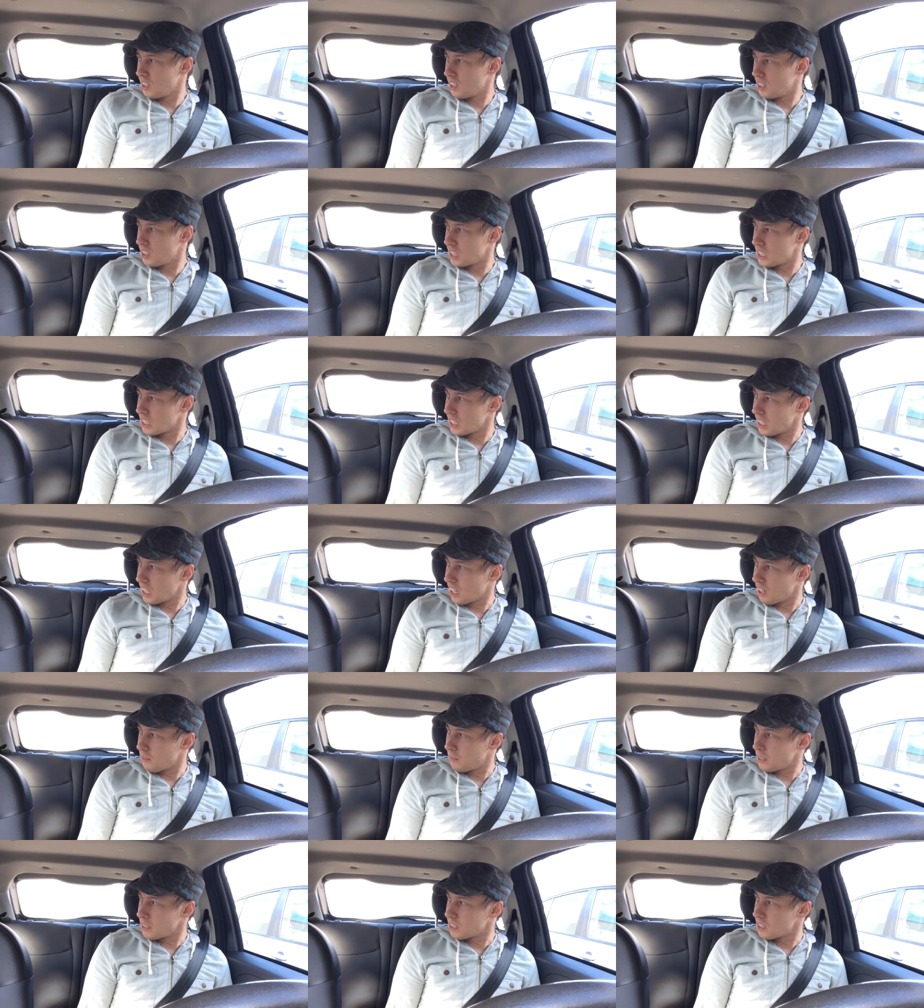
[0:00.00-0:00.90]
is to
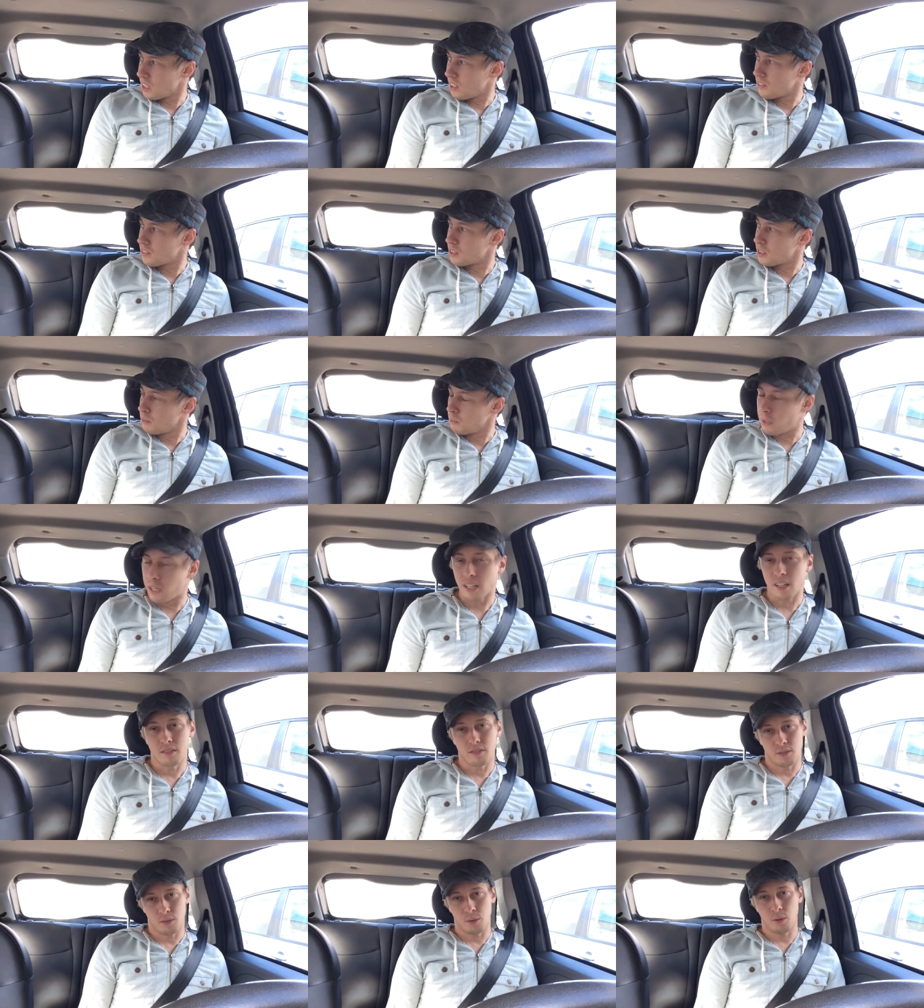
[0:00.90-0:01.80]
allow myself to
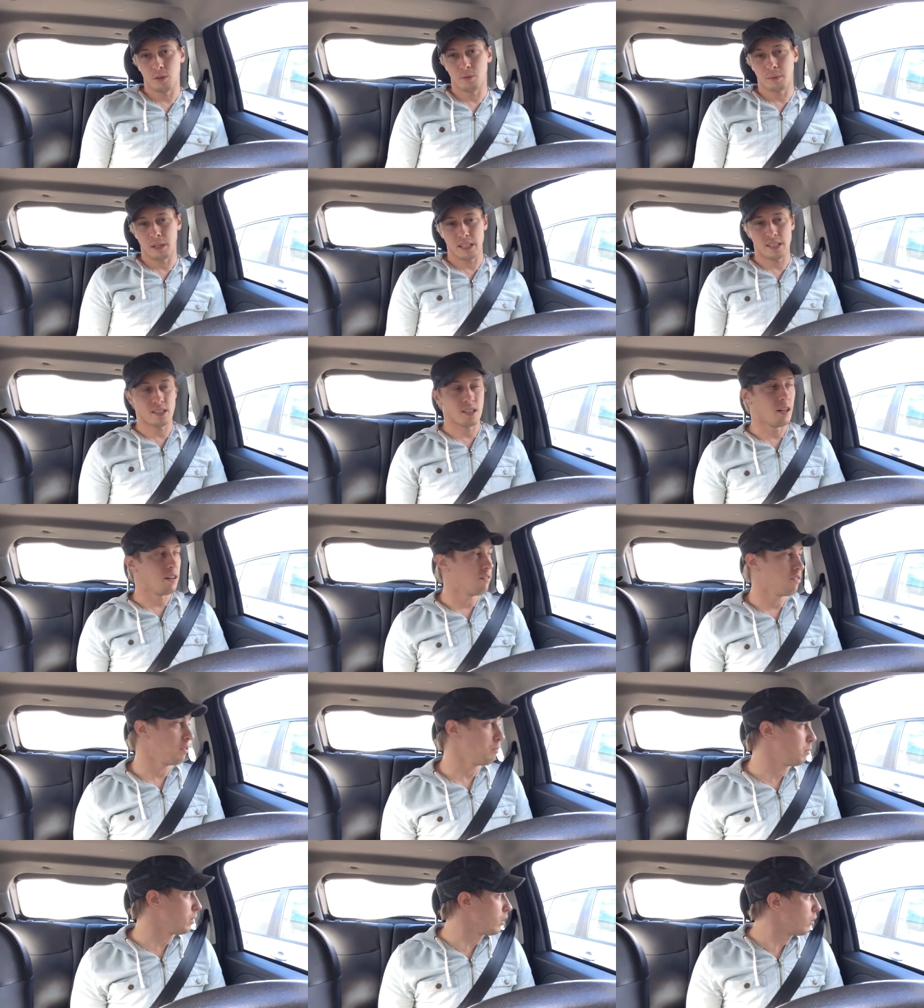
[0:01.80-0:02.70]
make a fool of
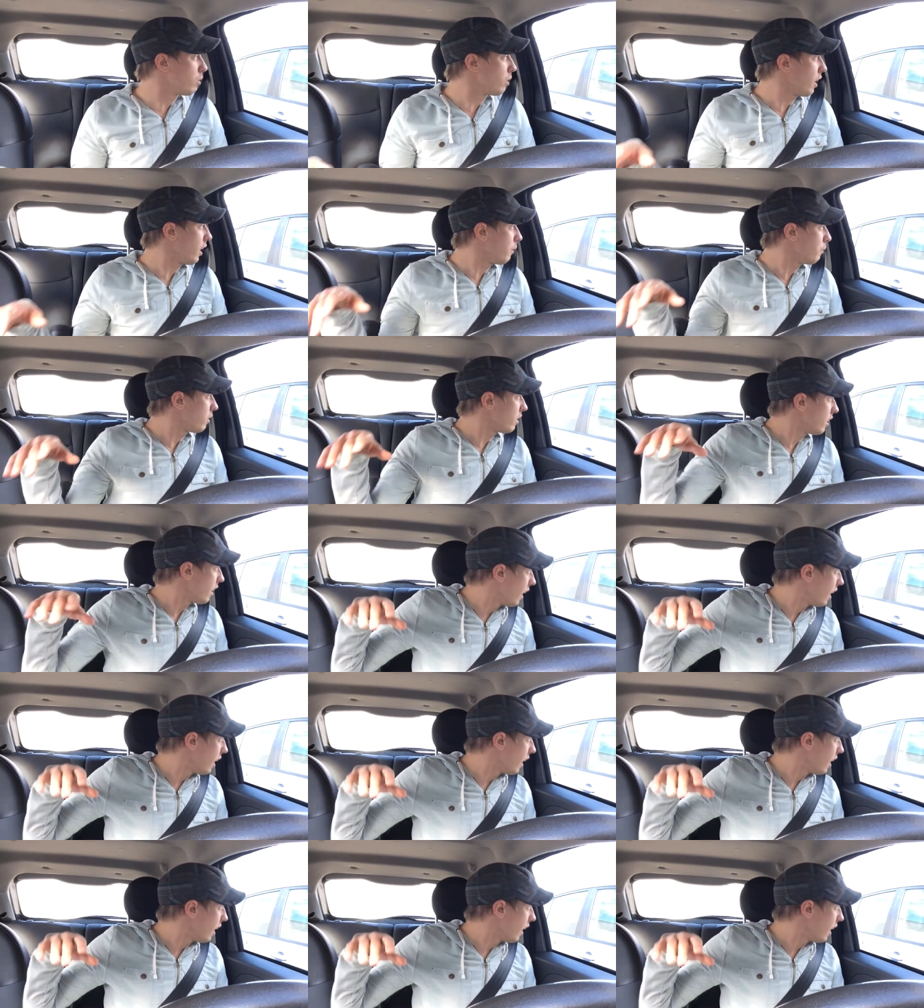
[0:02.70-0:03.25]
myself and be okay with